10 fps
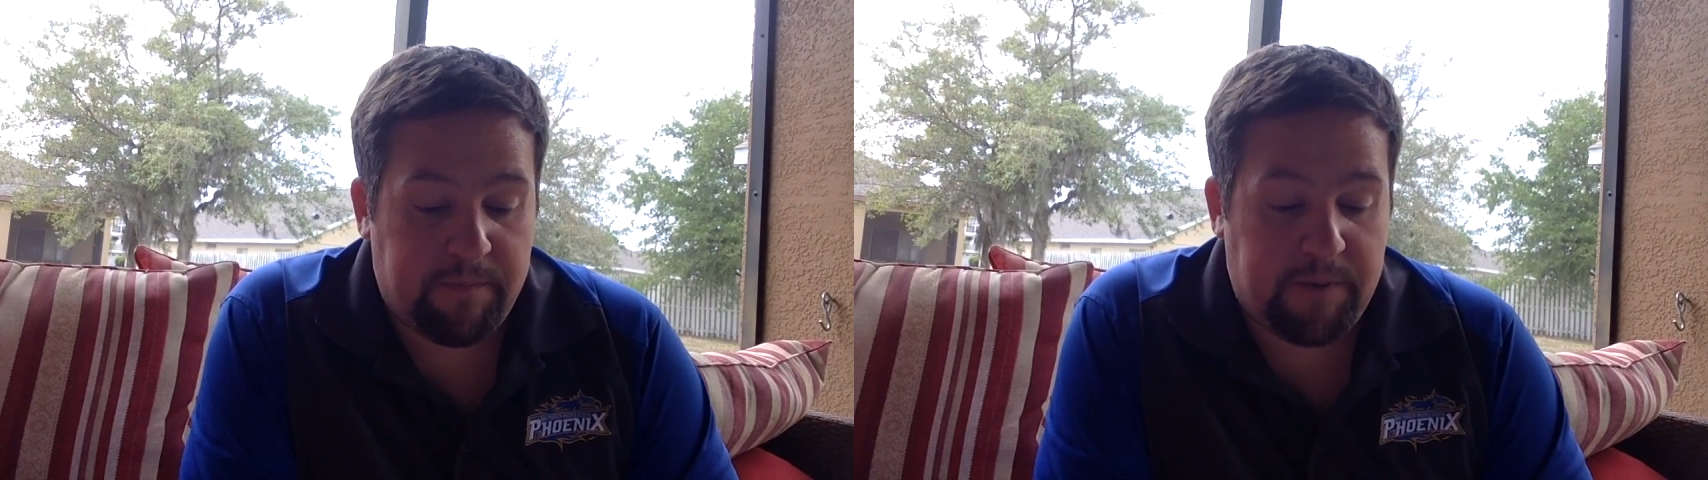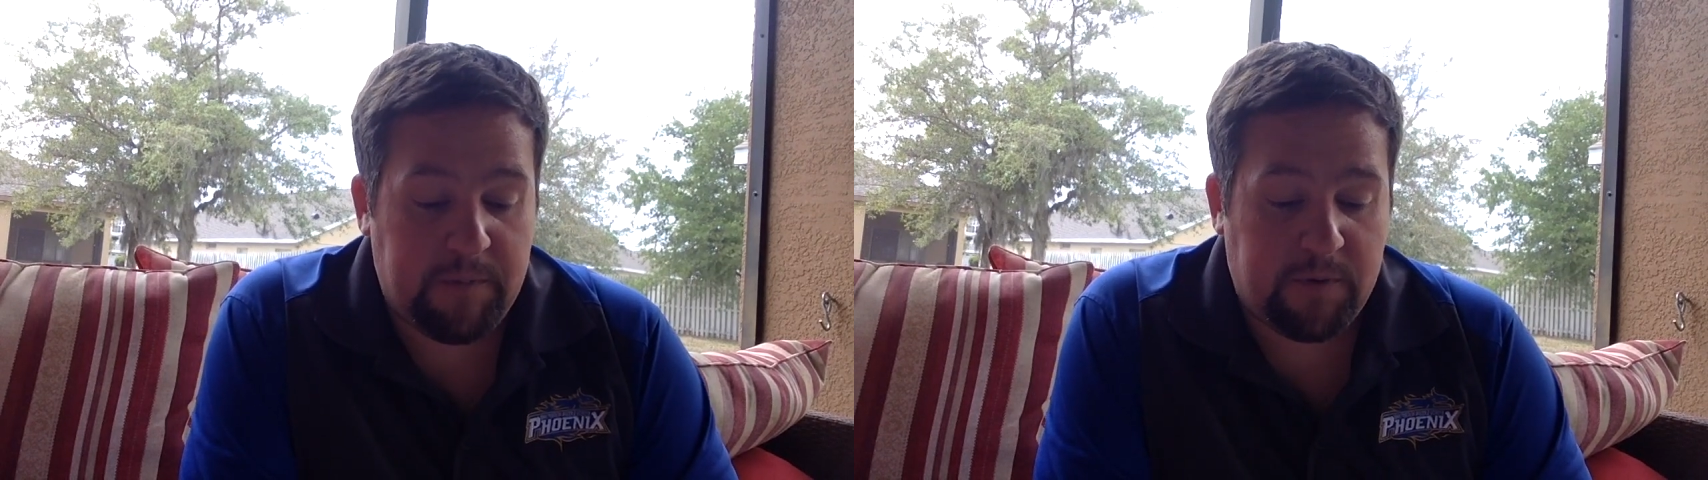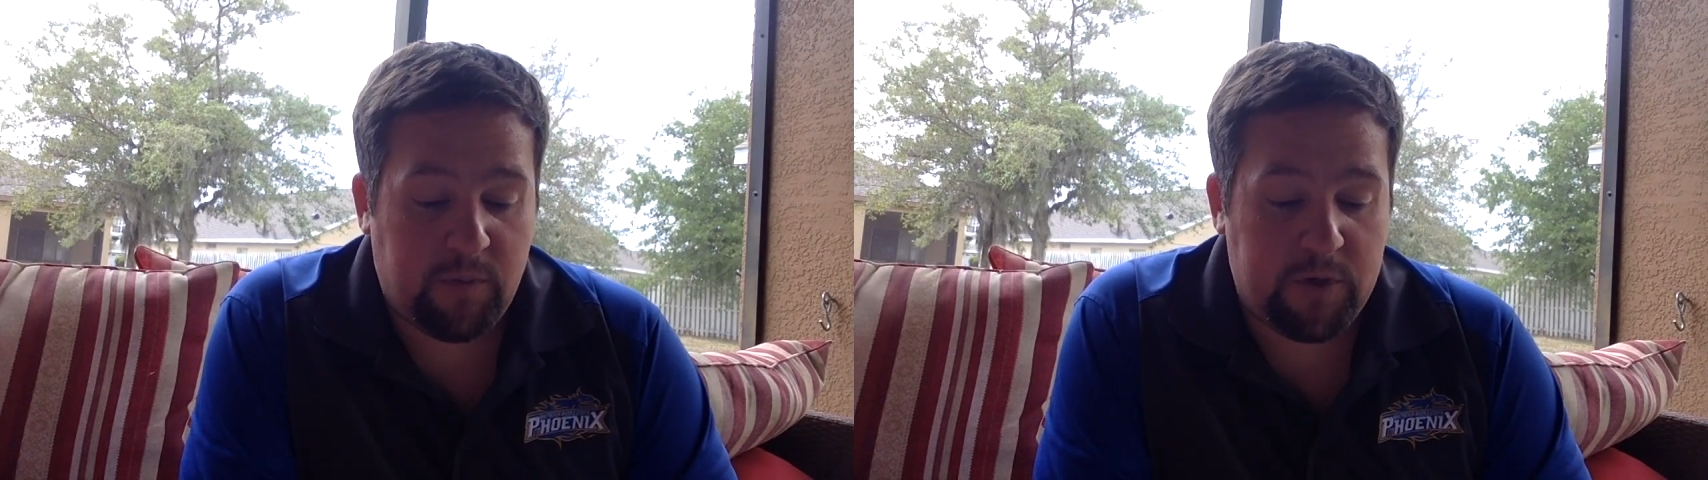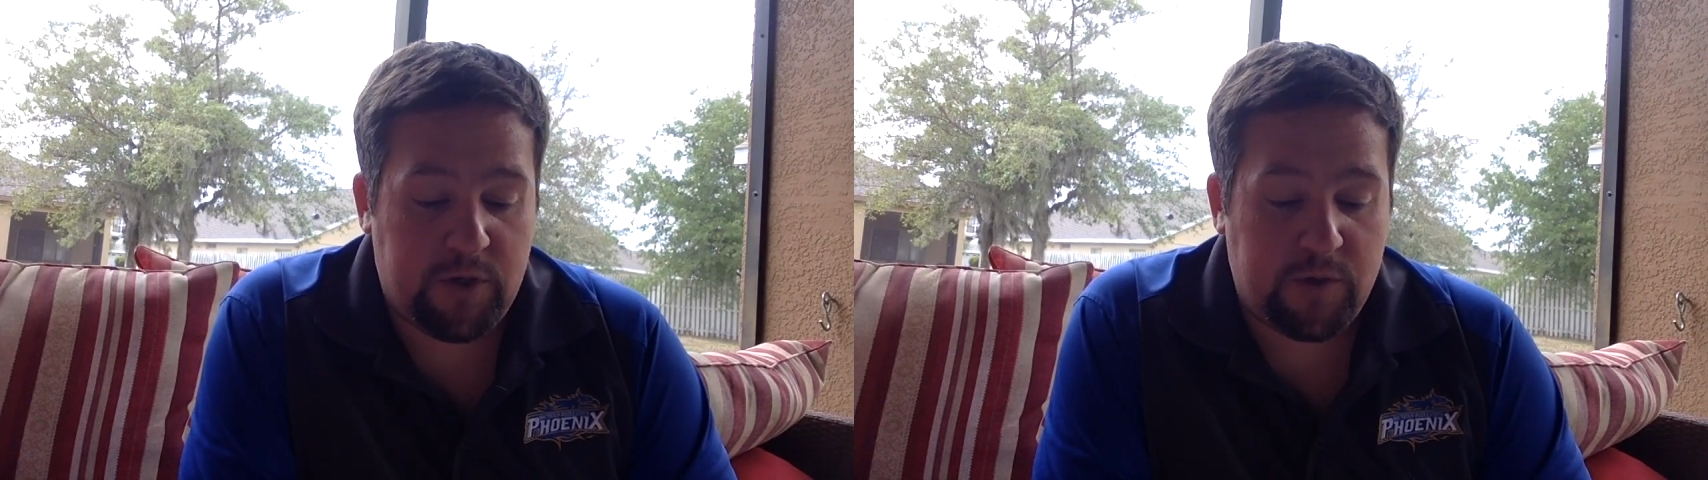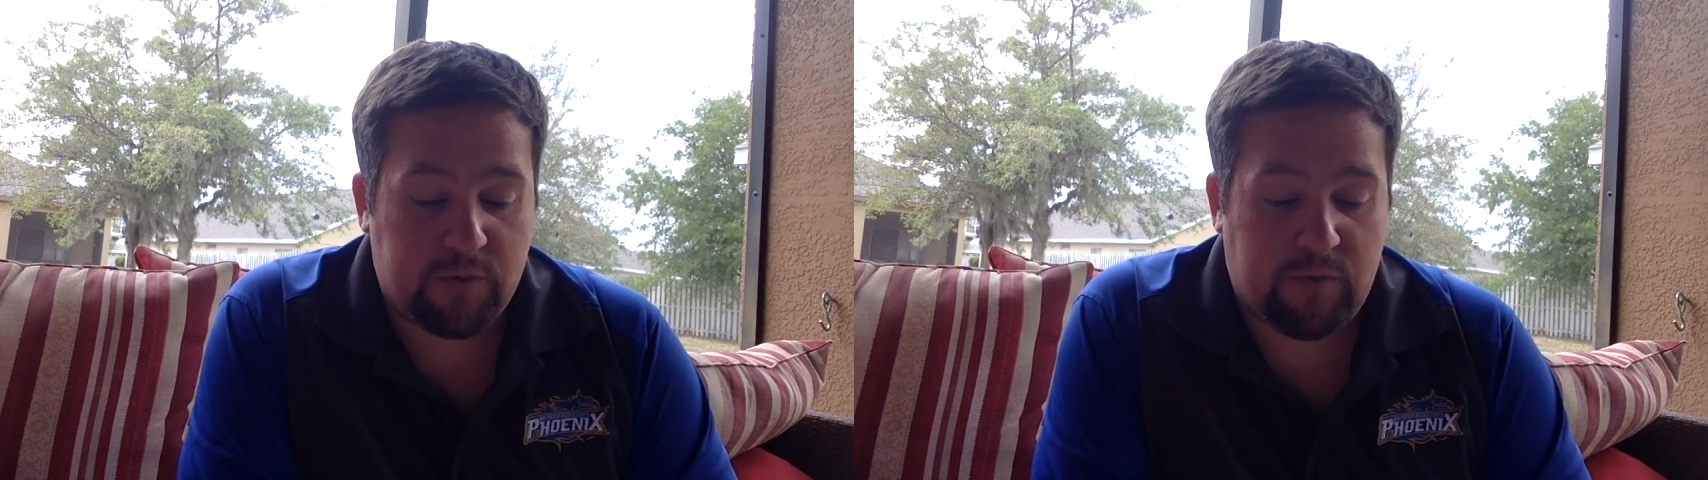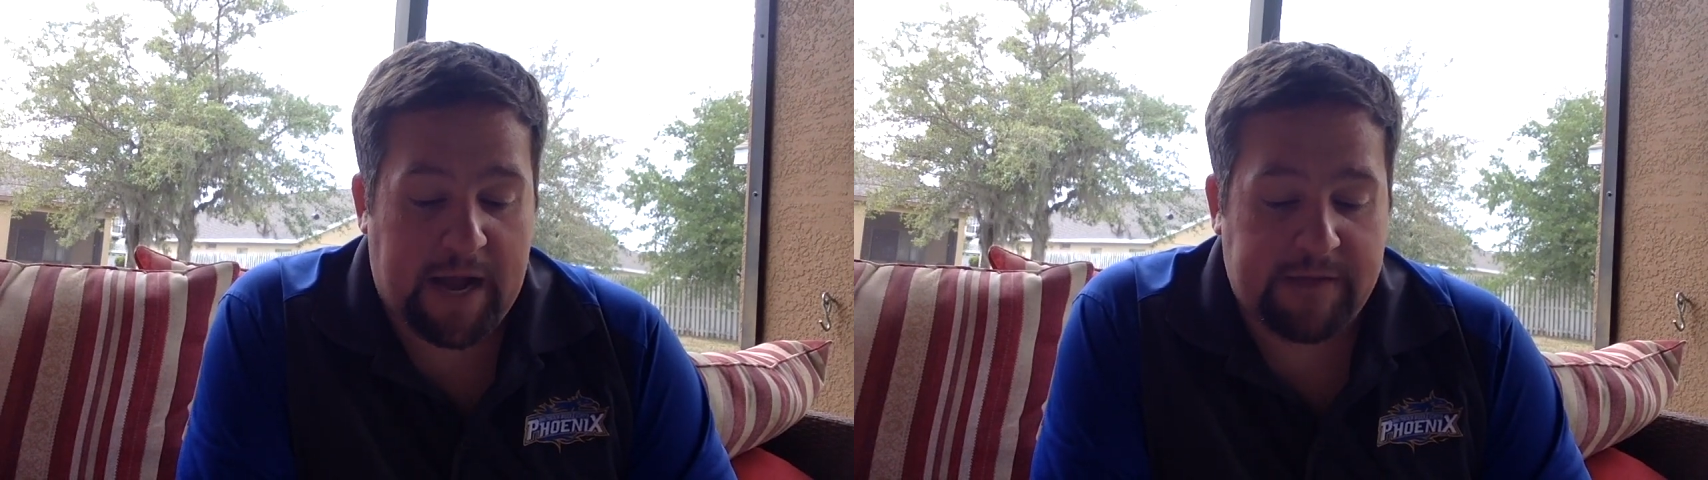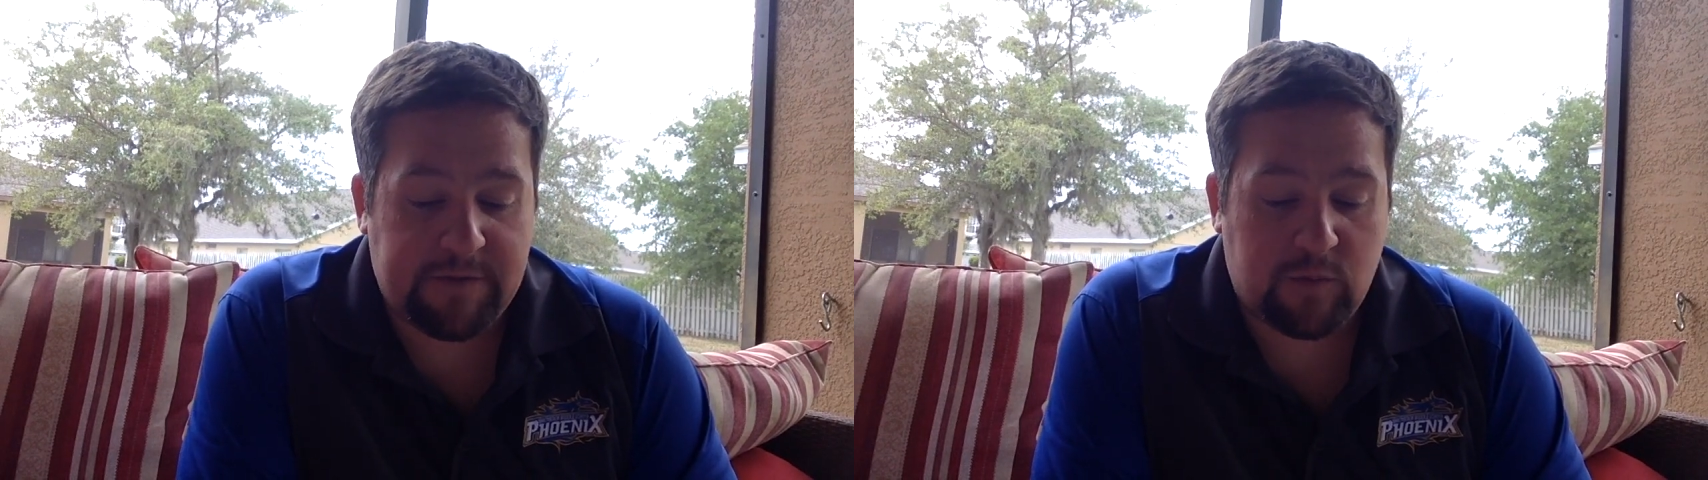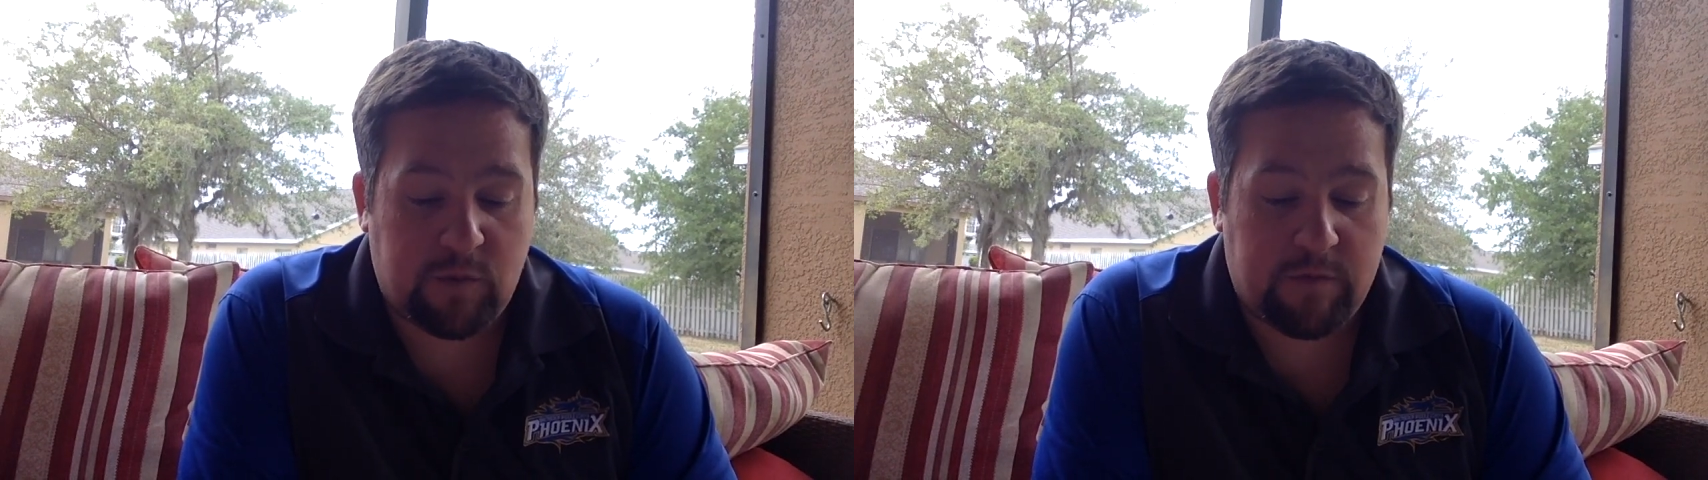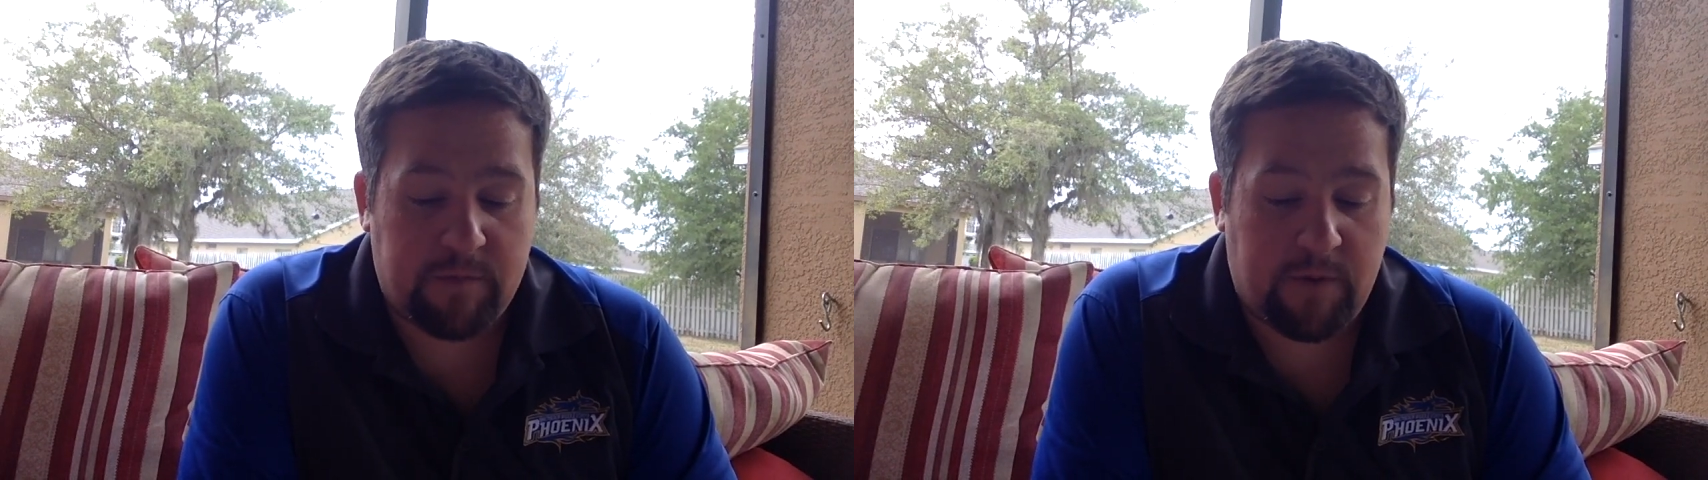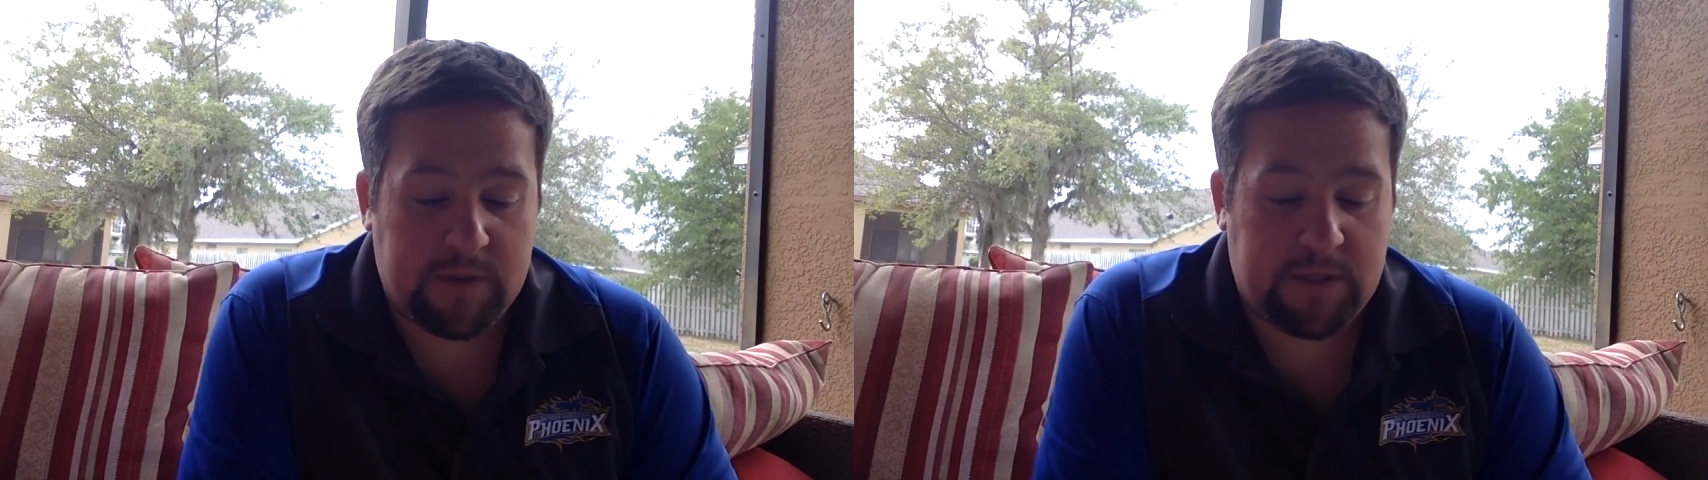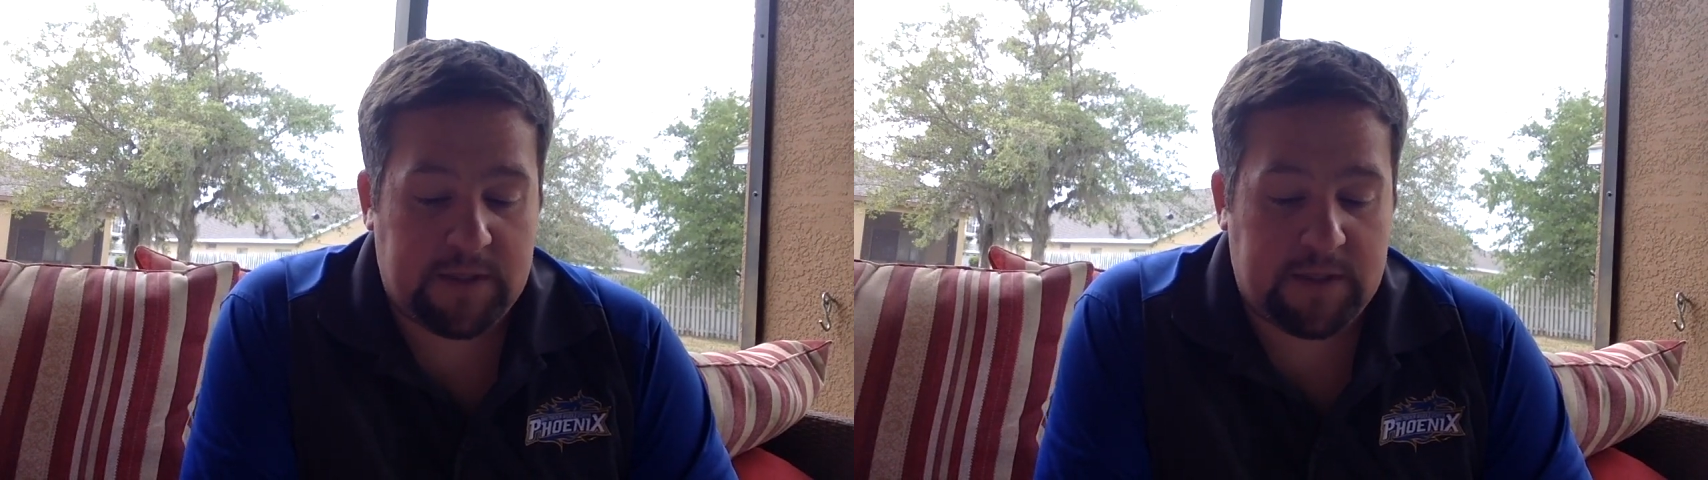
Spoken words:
People would use rafts, riverboats,